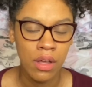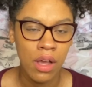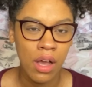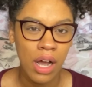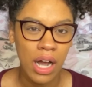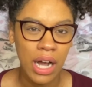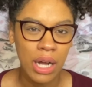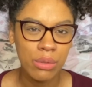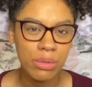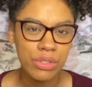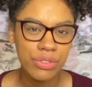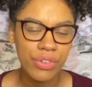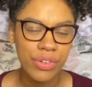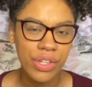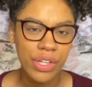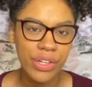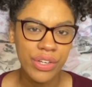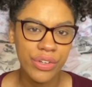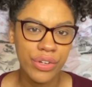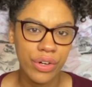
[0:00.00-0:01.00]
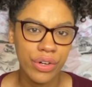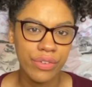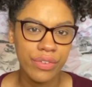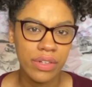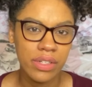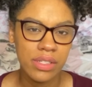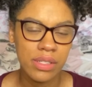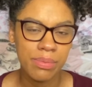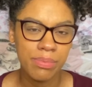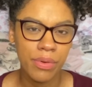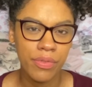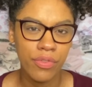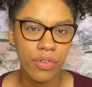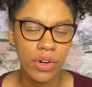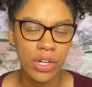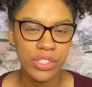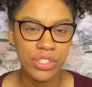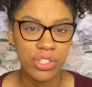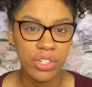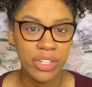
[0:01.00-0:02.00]
I was really nervous before I
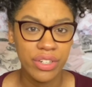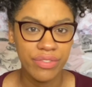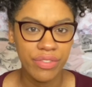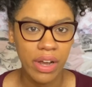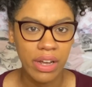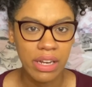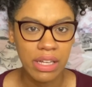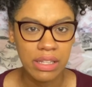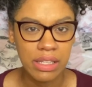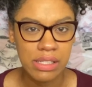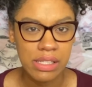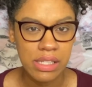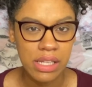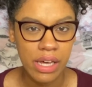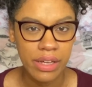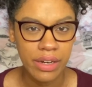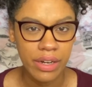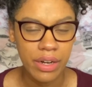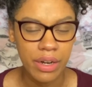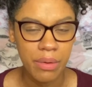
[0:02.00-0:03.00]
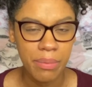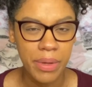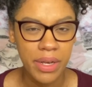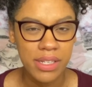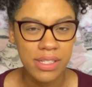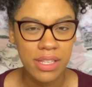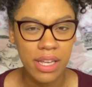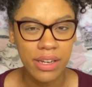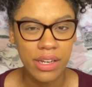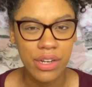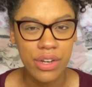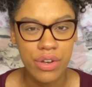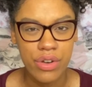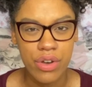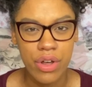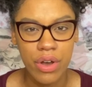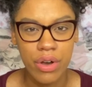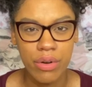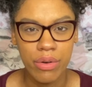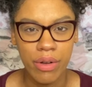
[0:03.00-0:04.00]
started writing this letter because I didn't
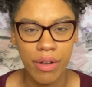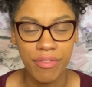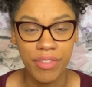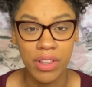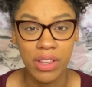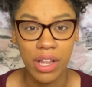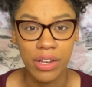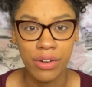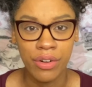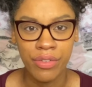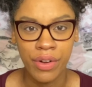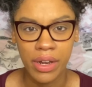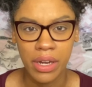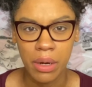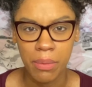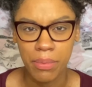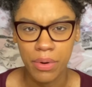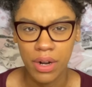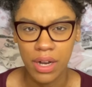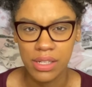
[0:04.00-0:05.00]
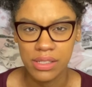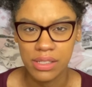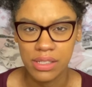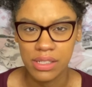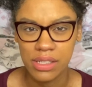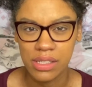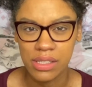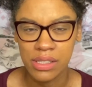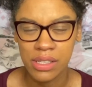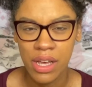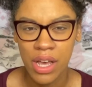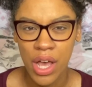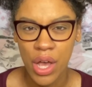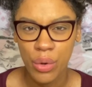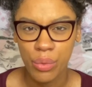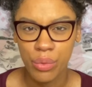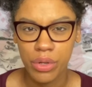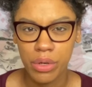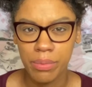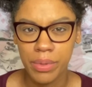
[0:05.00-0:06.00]
know if the letter writing process
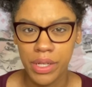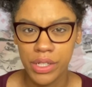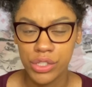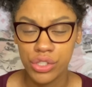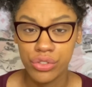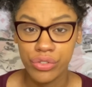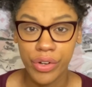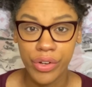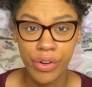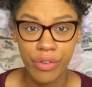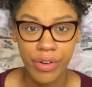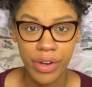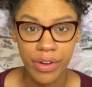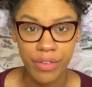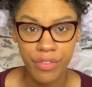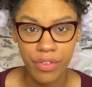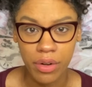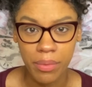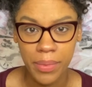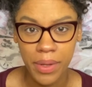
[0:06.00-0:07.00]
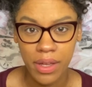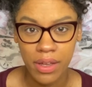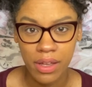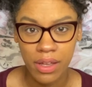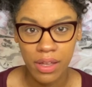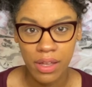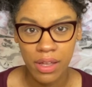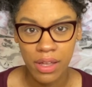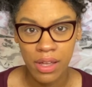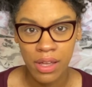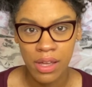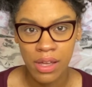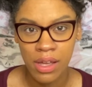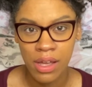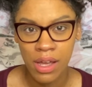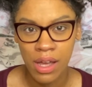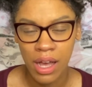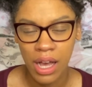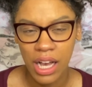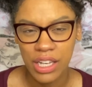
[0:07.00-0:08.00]
would be triggering for me.
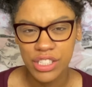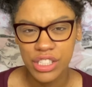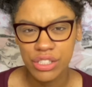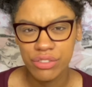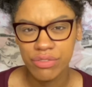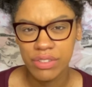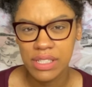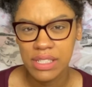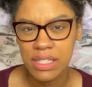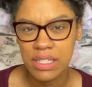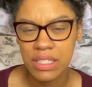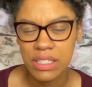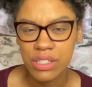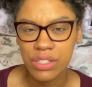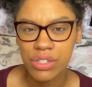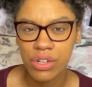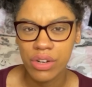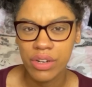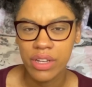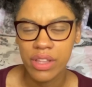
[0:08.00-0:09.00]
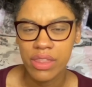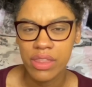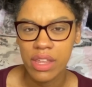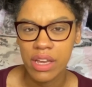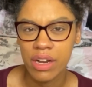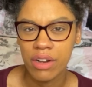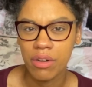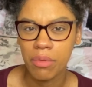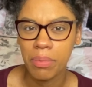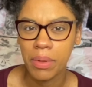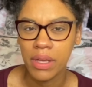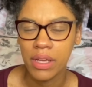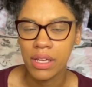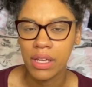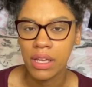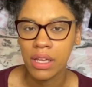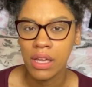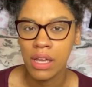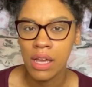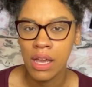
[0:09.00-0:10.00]
I just recently started
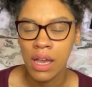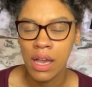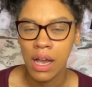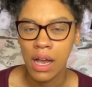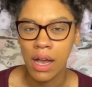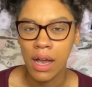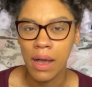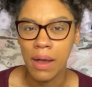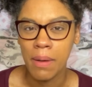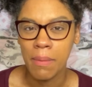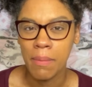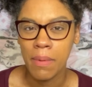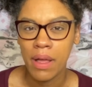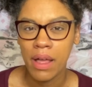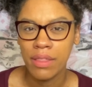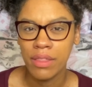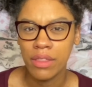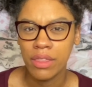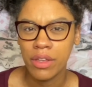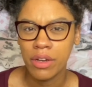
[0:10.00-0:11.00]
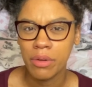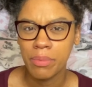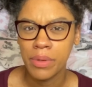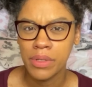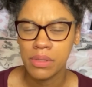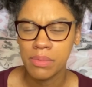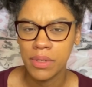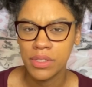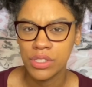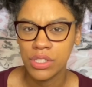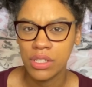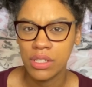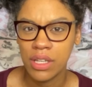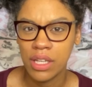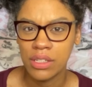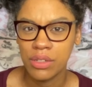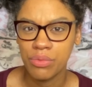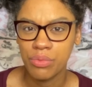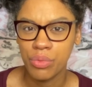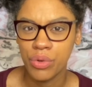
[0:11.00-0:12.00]
therapy, and the therapist mentioned
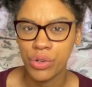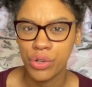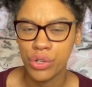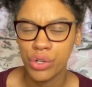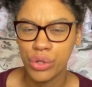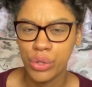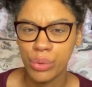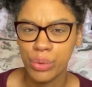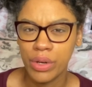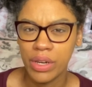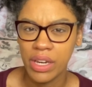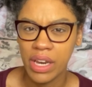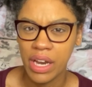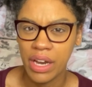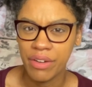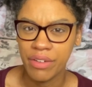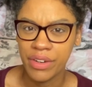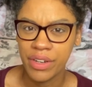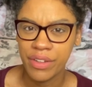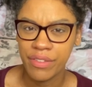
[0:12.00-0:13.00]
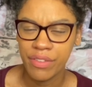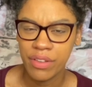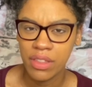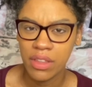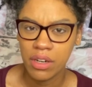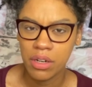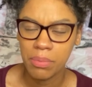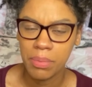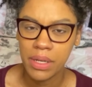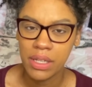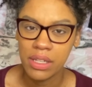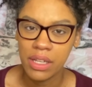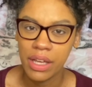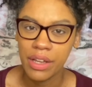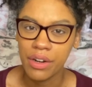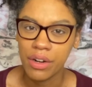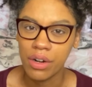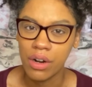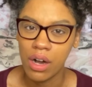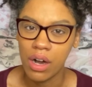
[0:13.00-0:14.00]
that we're going to do a narrative therapy
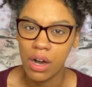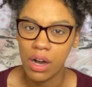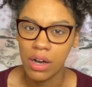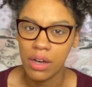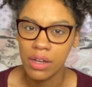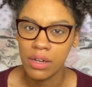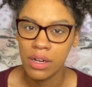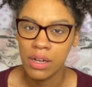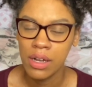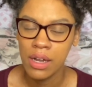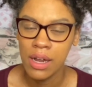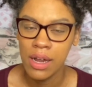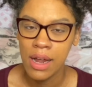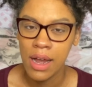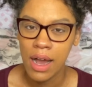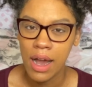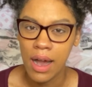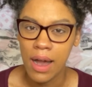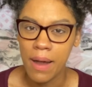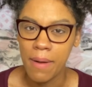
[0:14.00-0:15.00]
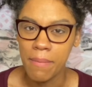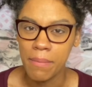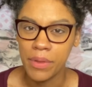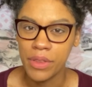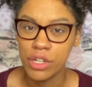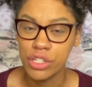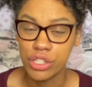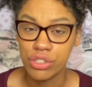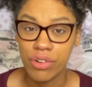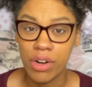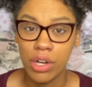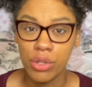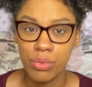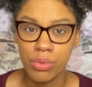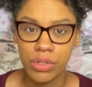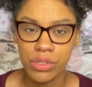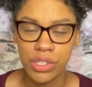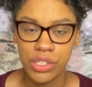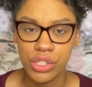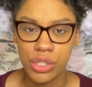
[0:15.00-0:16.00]
later on, But there's
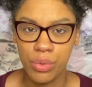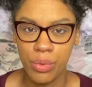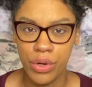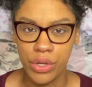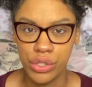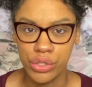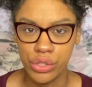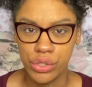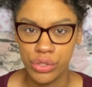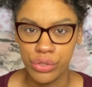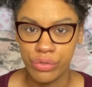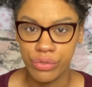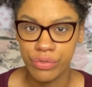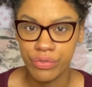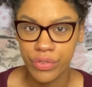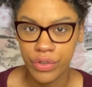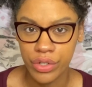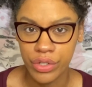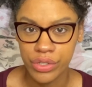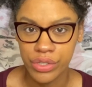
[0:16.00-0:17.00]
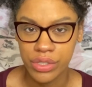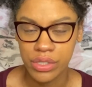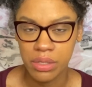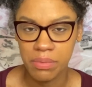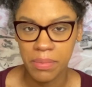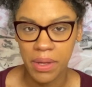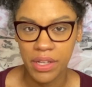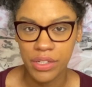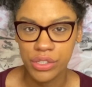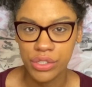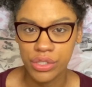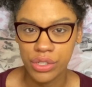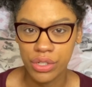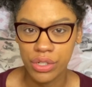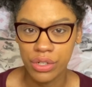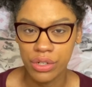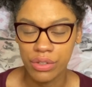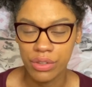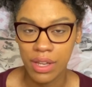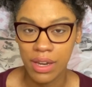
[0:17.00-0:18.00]
groundwork that she wanted to do first to make
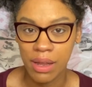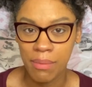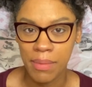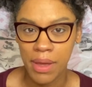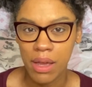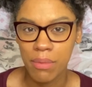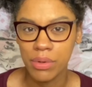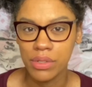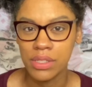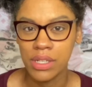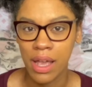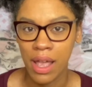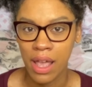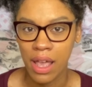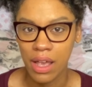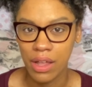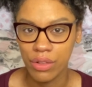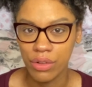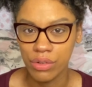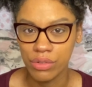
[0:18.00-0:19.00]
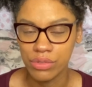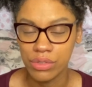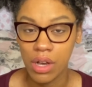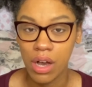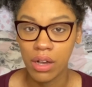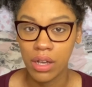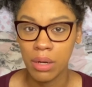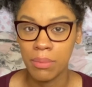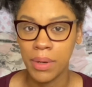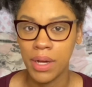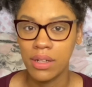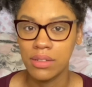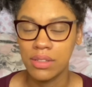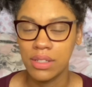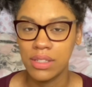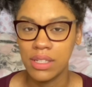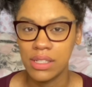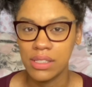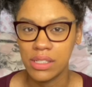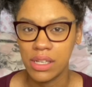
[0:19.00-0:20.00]
sure that I'm able to handle talking about the
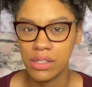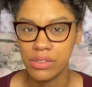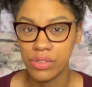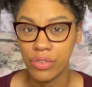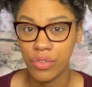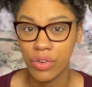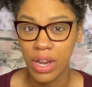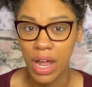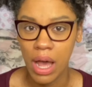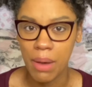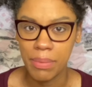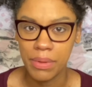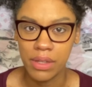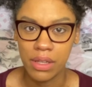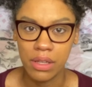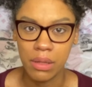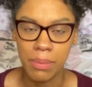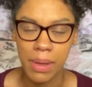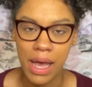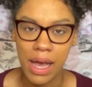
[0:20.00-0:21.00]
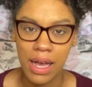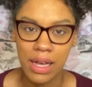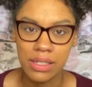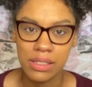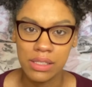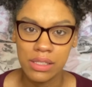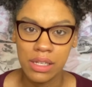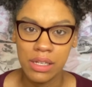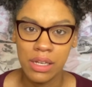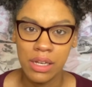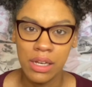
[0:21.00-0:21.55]
details of what happened in the past.